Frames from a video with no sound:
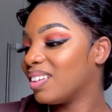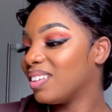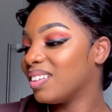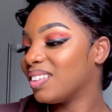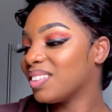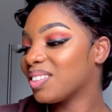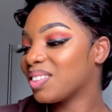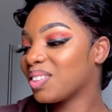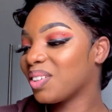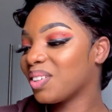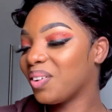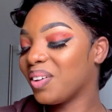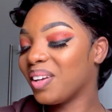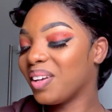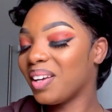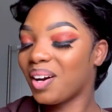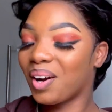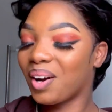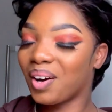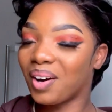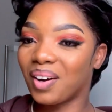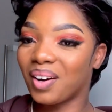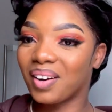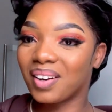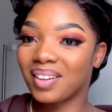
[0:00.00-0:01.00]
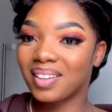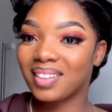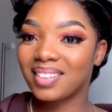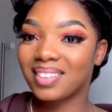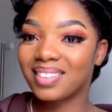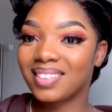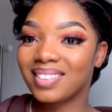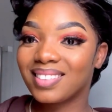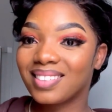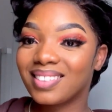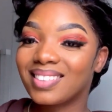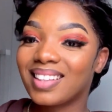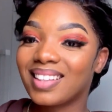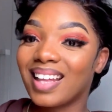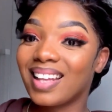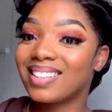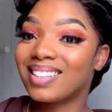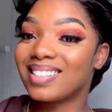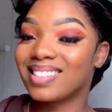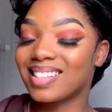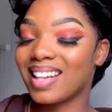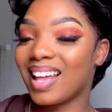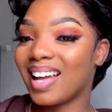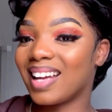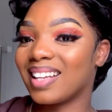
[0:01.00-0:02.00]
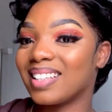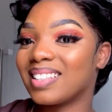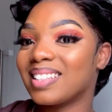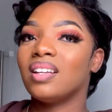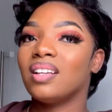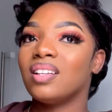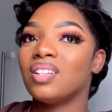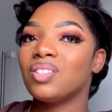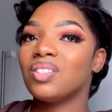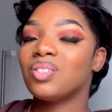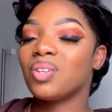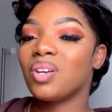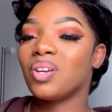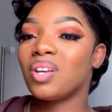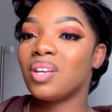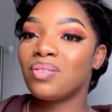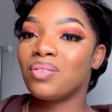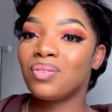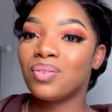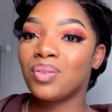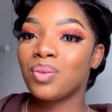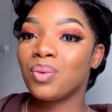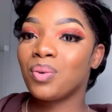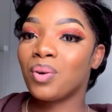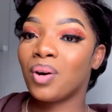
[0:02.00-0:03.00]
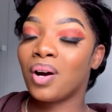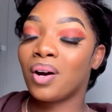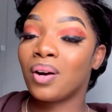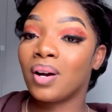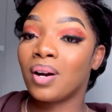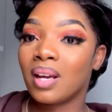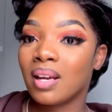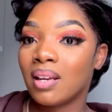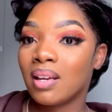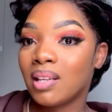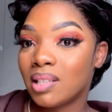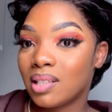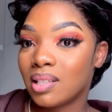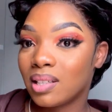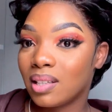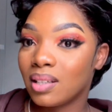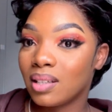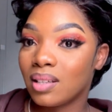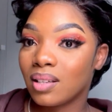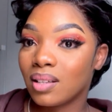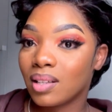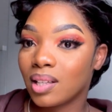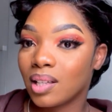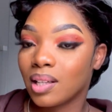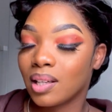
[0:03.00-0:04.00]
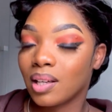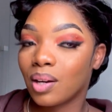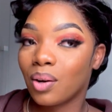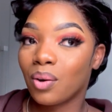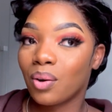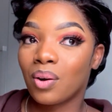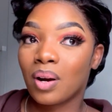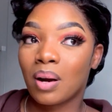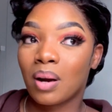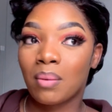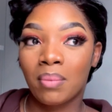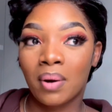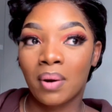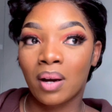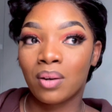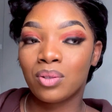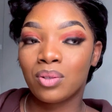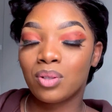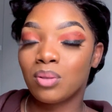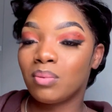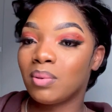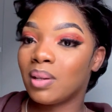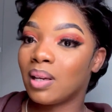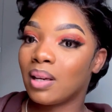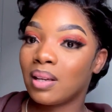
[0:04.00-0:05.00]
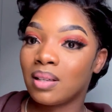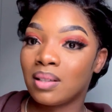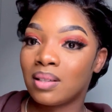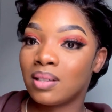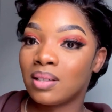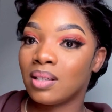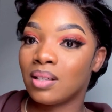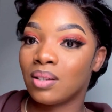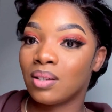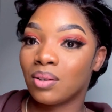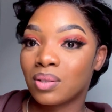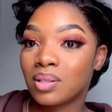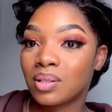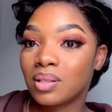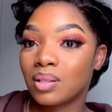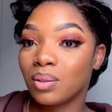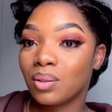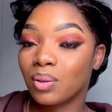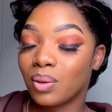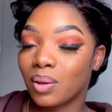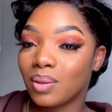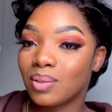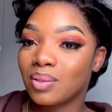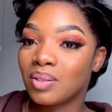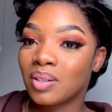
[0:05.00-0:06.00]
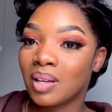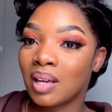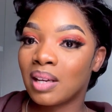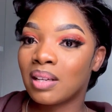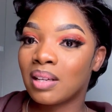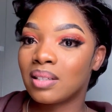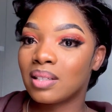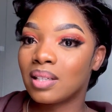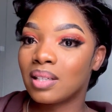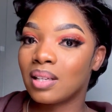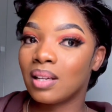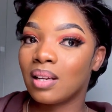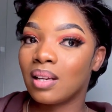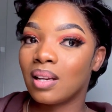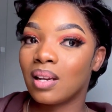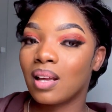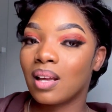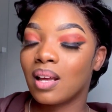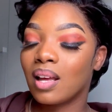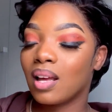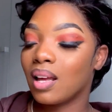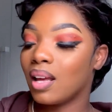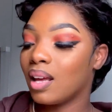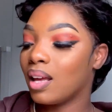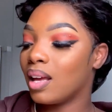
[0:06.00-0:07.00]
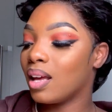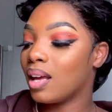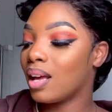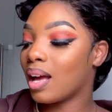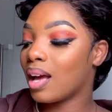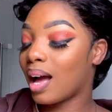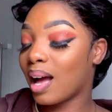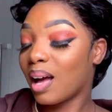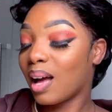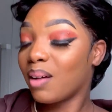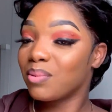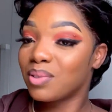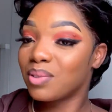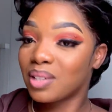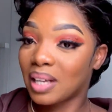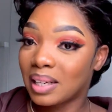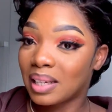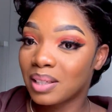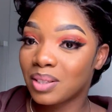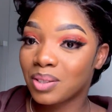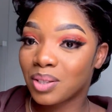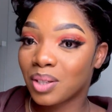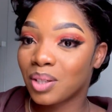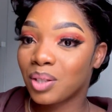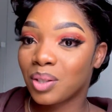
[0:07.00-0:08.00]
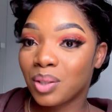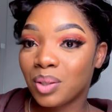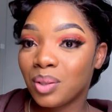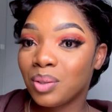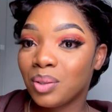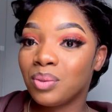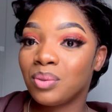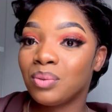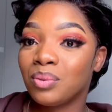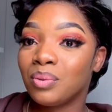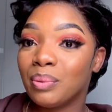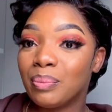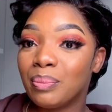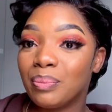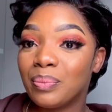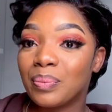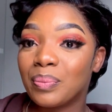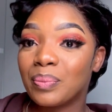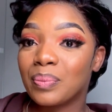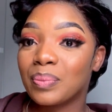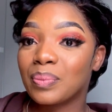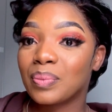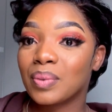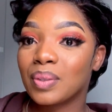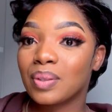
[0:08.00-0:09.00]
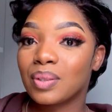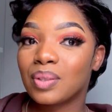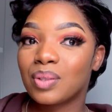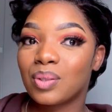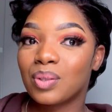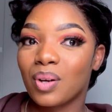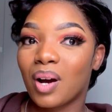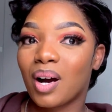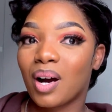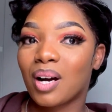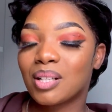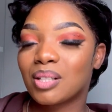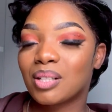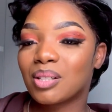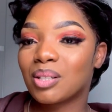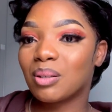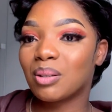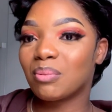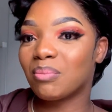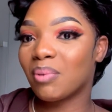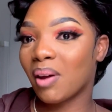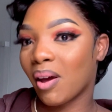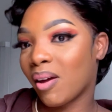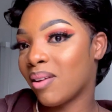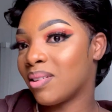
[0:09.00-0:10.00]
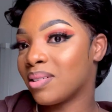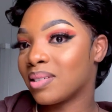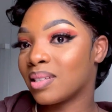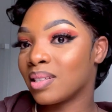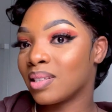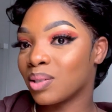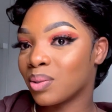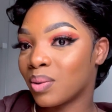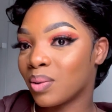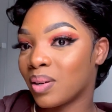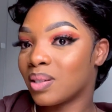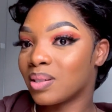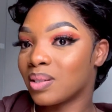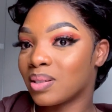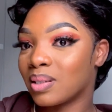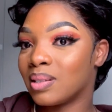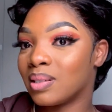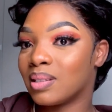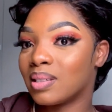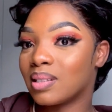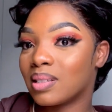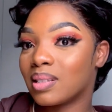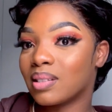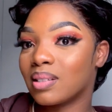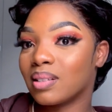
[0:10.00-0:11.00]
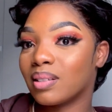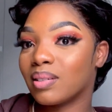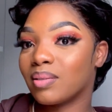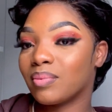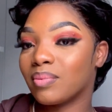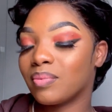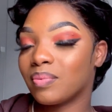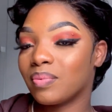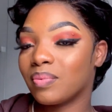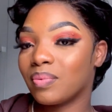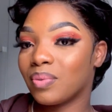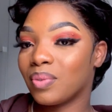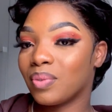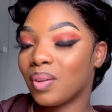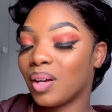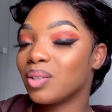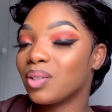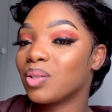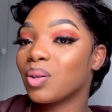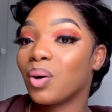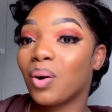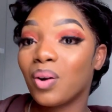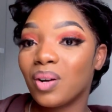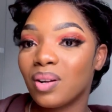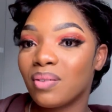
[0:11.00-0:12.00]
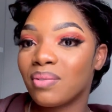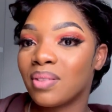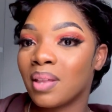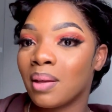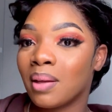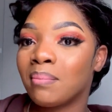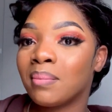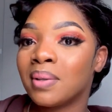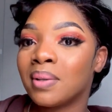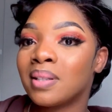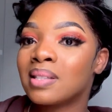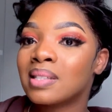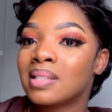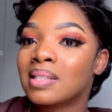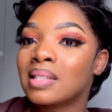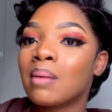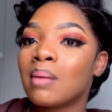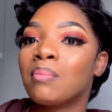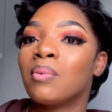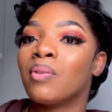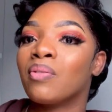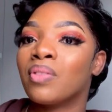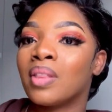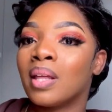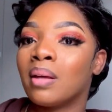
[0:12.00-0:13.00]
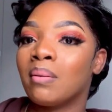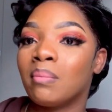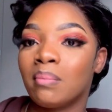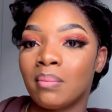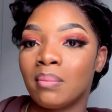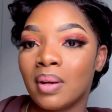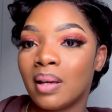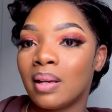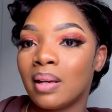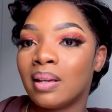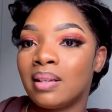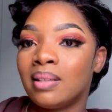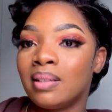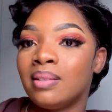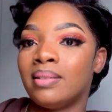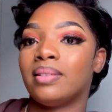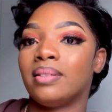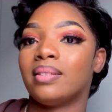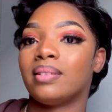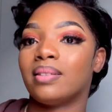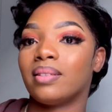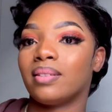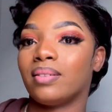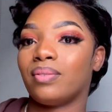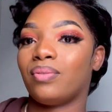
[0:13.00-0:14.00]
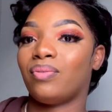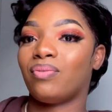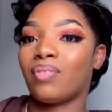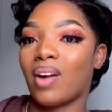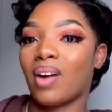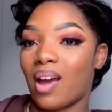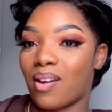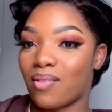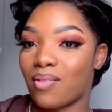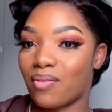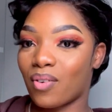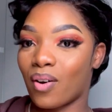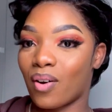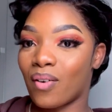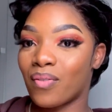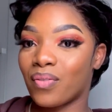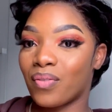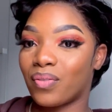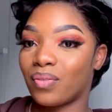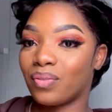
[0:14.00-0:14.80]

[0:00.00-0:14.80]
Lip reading: So yeah, that's that. So if you are 18 or about to be 18 or still going to 18, I'm challenging you to ask your parents these questions. Not all of them, but some of them, at least five of,